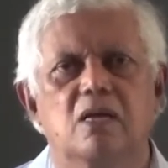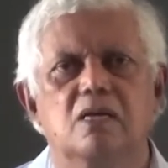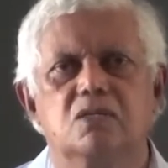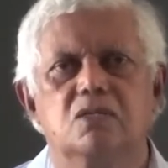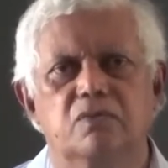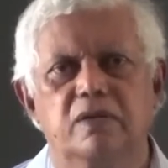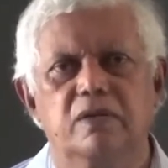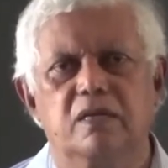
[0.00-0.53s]

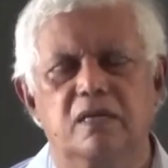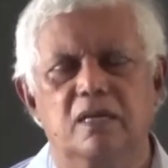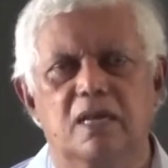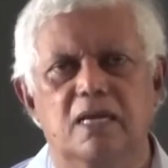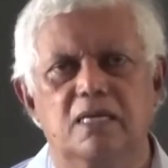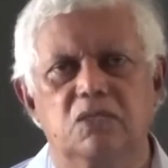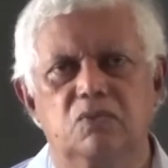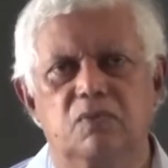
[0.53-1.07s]
So we
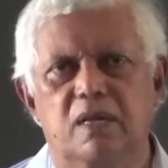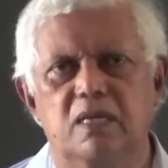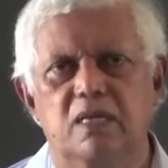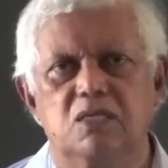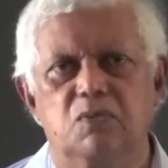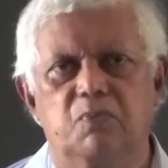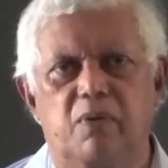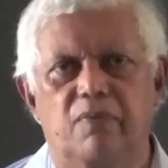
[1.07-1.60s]
realize when
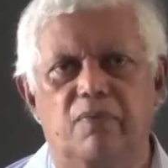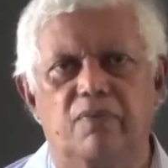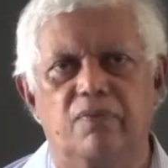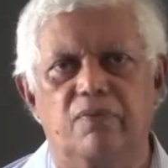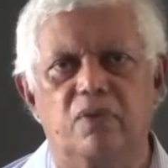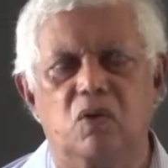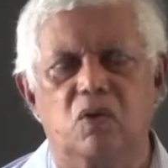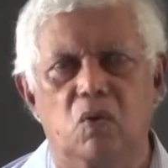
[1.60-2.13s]
His
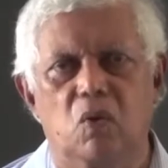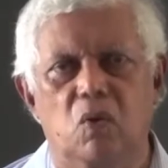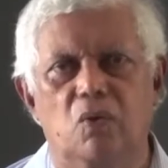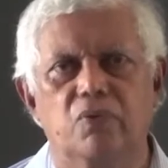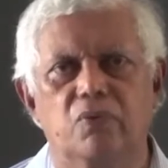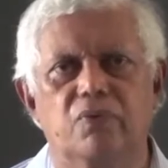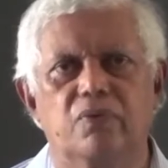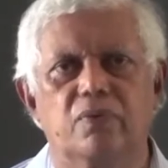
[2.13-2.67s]
presence grows,